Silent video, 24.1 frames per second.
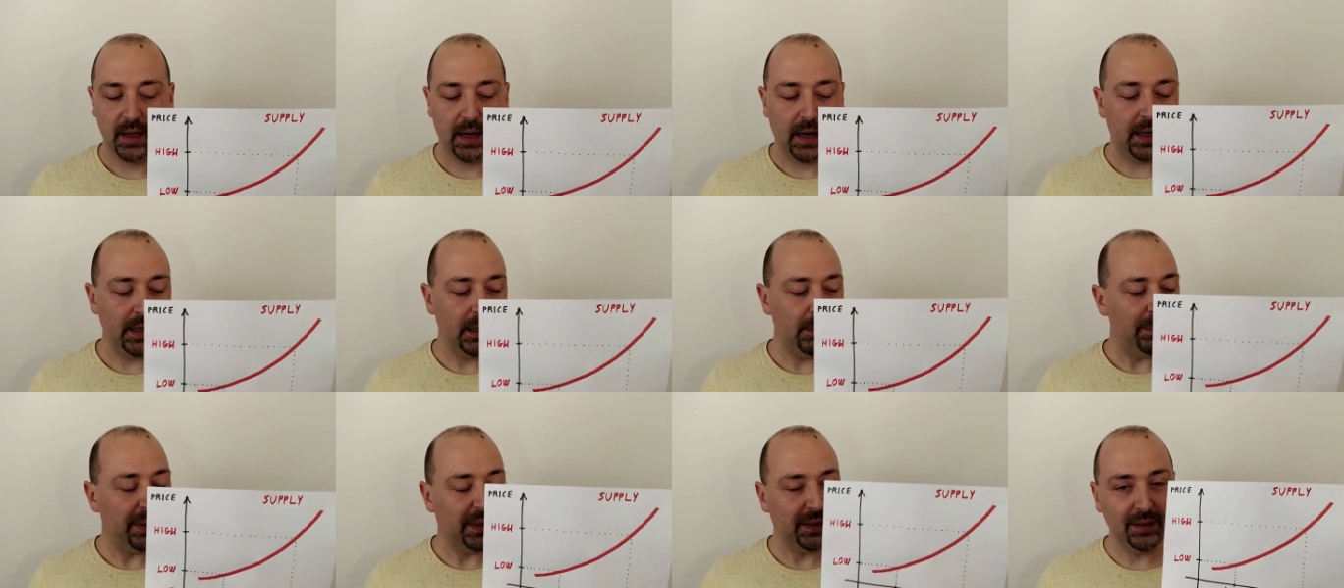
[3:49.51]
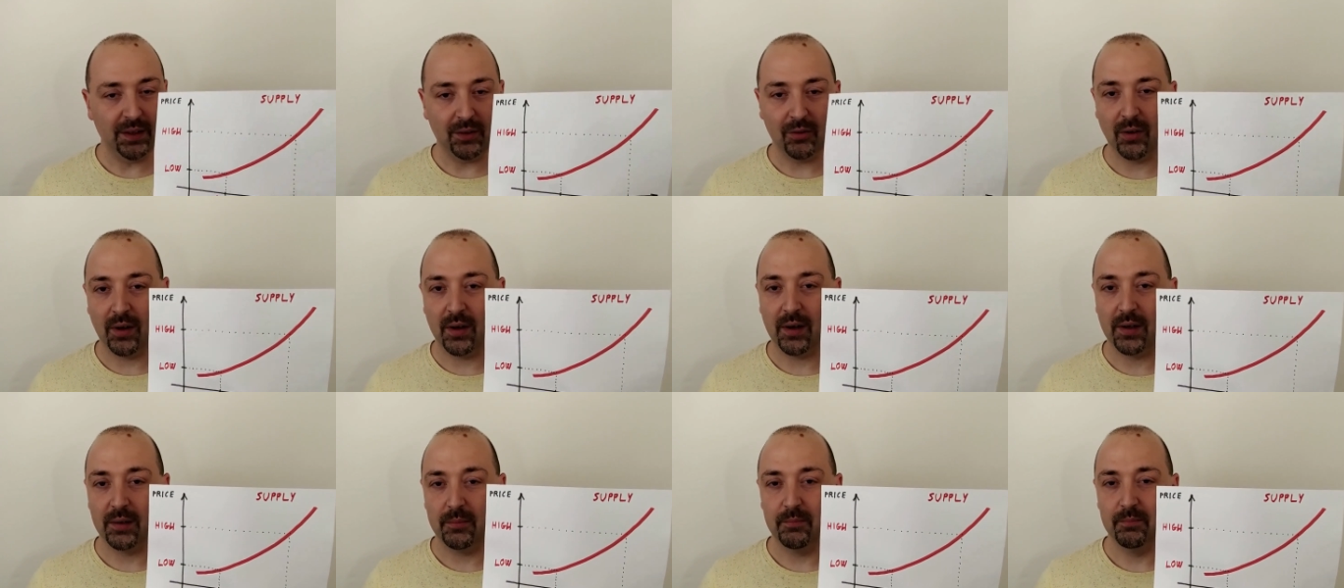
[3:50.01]
And in
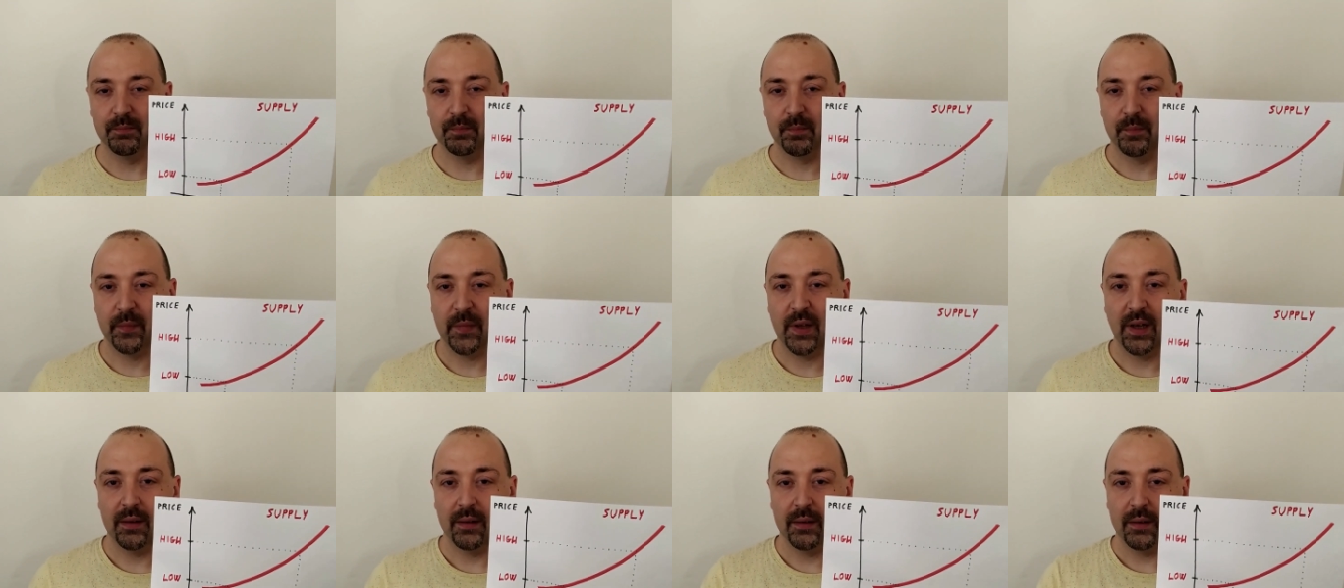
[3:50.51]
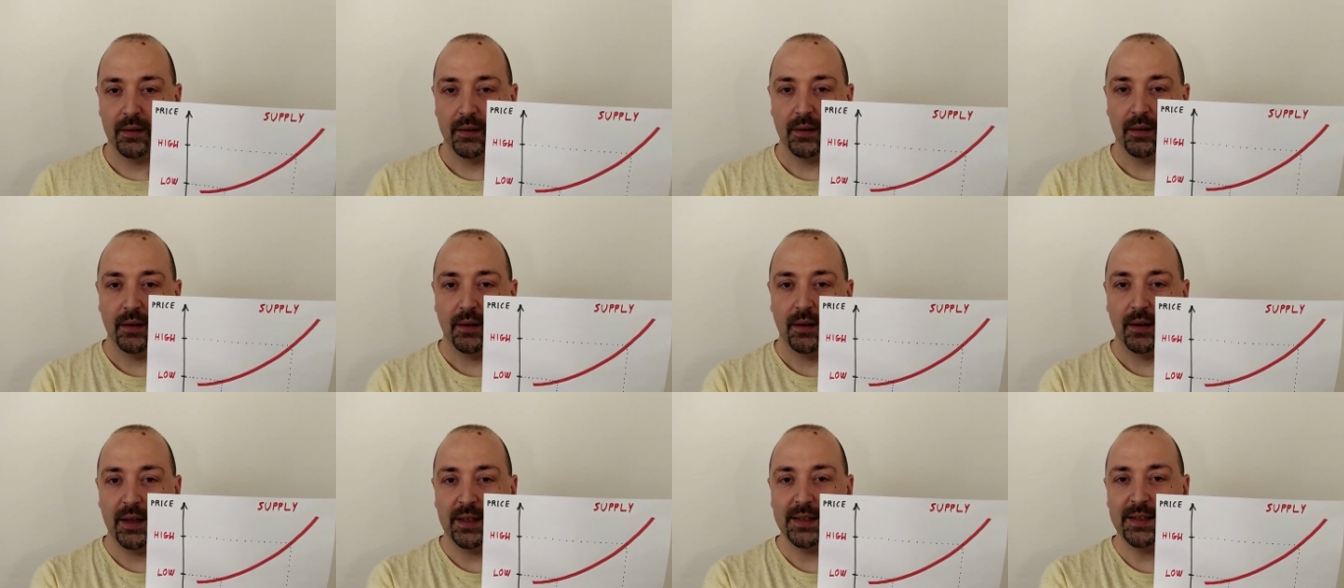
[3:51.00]
particular,
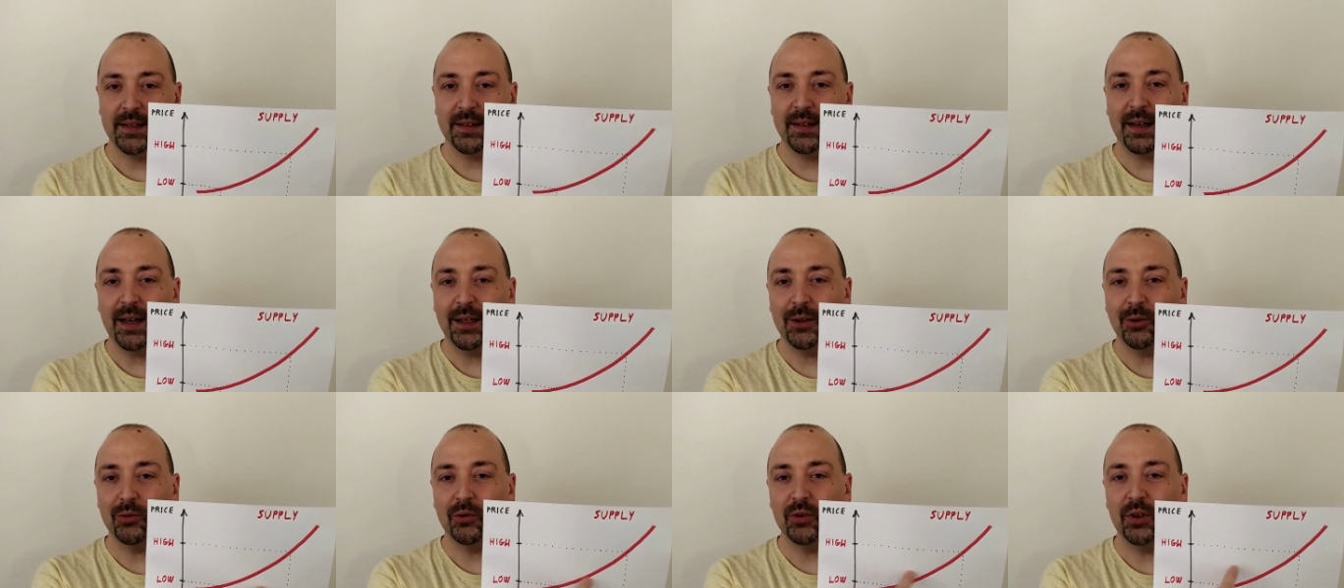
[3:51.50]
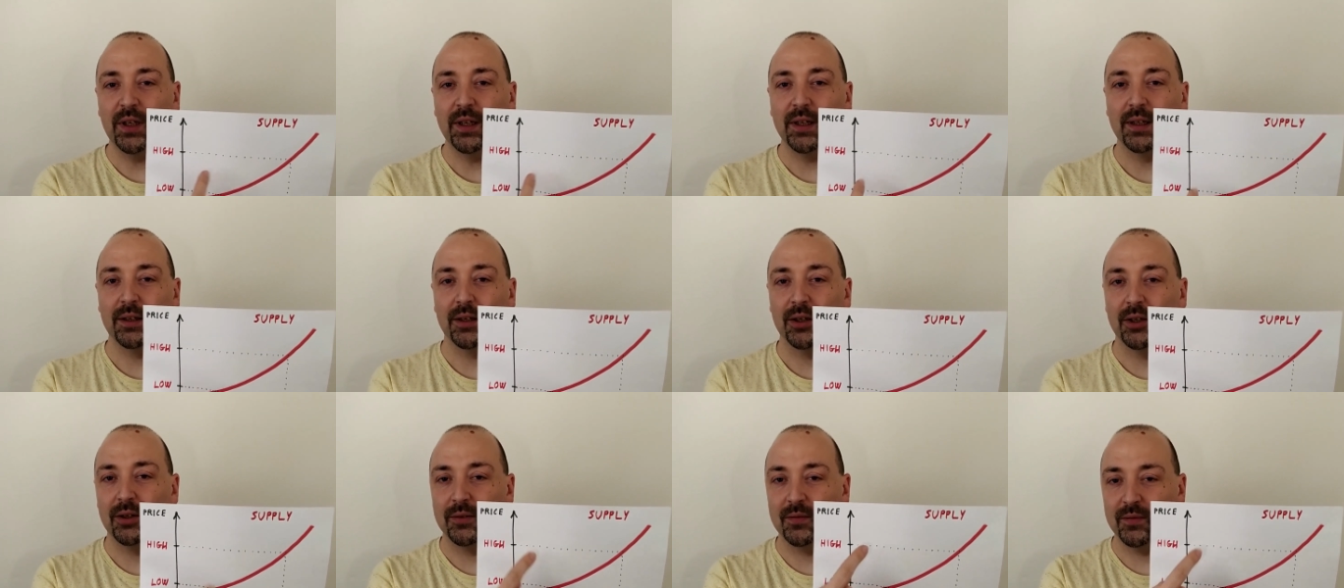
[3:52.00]
let's try to
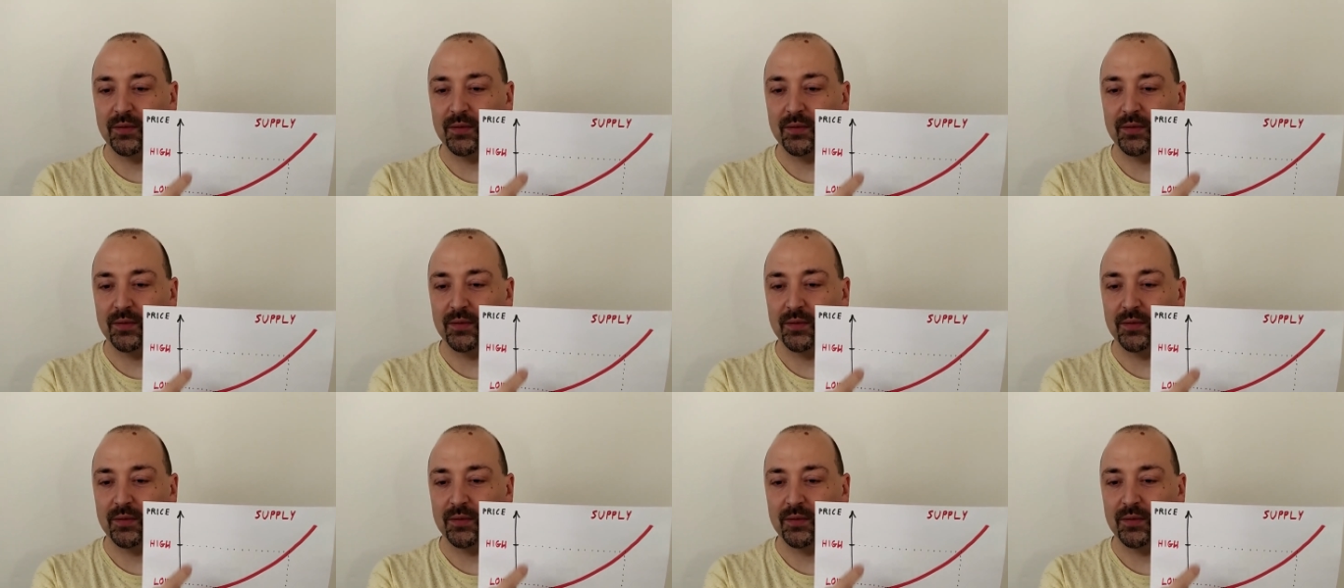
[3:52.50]
think